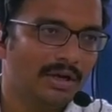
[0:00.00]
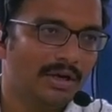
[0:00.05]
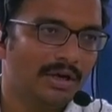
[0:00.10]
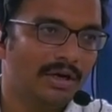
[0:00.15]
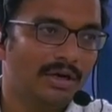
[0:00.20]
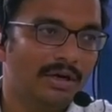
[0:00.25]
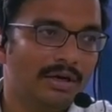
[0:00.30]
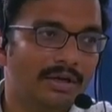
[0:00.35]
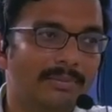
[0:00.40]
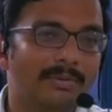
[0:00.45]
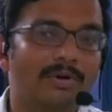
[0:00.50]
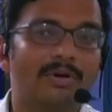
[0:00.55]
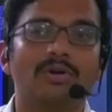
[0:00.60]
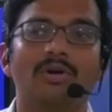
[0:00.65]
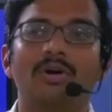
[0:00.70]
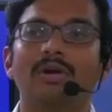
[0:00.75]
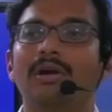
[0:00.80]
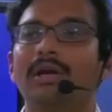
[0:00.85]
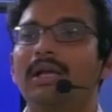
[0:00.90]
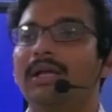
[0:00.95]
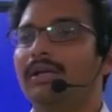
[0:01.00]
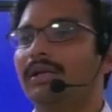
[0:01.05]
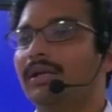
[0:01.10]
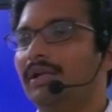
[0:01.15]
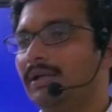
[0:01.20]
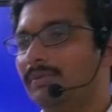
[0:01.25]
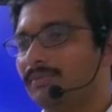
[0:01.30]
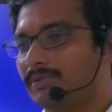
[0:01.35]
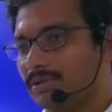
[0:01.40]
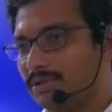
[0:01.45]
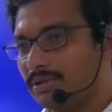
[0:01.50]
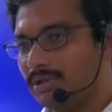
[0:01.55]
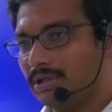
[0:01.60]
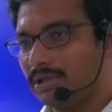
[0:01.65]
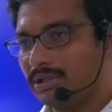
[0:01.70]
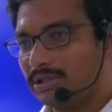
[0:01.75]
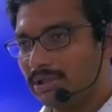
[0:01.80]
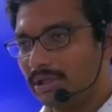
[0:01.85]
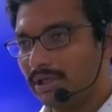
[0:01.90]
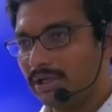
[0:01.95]
Heard about online games,
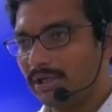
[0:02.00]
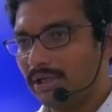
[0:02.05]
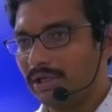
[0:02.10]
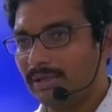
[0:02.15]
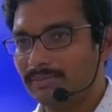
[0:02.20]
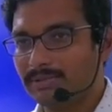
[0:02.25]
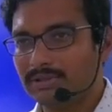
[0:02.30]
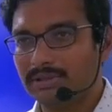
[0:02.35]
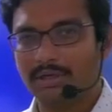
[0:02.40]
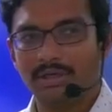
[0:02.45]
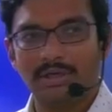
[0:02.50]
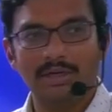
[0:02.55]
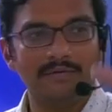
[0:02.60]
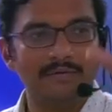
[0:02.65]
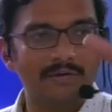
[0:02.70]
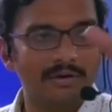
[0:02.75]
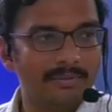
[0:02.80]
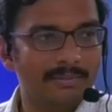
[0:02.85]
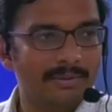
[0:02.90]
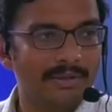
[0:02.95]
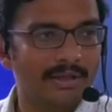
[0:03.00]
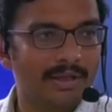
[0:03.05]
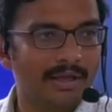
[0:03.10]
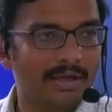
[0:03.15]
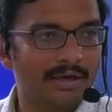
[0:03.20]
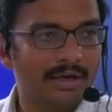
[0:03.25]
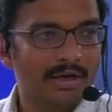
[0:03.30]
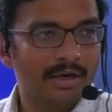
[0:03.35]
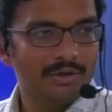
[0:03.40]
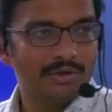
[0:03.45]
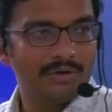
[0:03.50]
digital games, screen will be there.